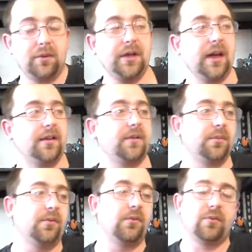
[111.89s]
We got
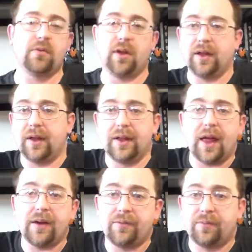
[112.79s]
some a, a
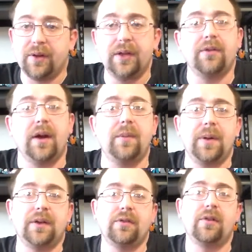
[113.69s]
lot of really
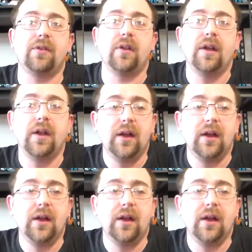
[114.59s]
great pictures